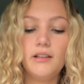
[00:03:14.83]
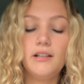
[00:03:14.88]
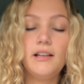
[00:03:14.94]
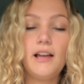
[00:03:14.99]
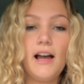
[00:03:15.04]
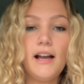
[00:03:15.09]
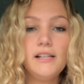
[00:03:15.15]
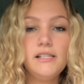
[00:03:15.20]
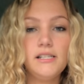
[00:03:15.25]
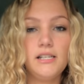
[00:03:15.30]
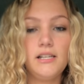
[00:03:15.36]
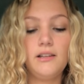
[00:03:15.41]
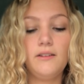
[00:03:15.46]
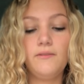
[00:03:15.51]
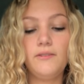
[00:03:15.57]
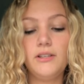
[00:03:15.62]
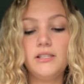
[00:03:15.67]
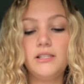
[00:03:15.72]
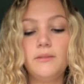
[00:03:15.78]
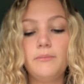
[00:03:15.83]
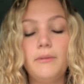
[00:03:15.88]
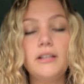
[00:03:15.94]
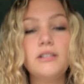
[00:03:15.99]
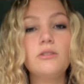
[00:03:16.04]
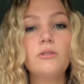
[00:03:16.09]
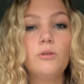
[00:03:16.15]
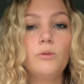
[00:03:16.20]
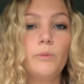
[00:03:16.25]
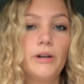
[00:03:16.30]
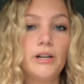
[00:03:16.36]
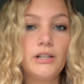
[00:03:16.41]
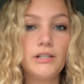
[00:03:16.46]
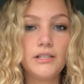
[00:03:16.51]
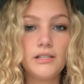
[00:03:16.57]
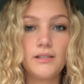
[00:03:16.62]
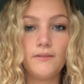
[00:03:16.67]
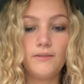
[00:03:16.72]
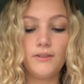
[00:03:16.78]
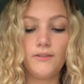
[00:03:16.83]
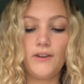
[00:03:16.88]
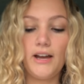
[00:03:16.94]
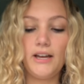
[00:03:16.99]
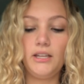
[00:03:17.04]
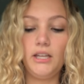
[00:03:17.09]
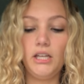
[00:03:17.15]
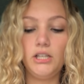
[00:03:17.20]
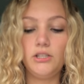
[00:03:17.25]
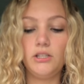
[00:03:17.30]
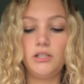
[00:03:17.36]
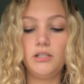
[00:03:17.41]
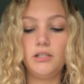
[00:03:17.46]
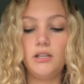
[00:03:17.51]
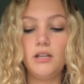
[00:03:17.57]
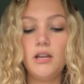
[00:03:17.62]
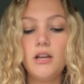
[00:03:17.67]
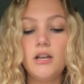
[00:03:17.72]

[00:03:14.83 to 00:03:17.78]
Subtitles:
Cognitive is the mental awareness of a violation.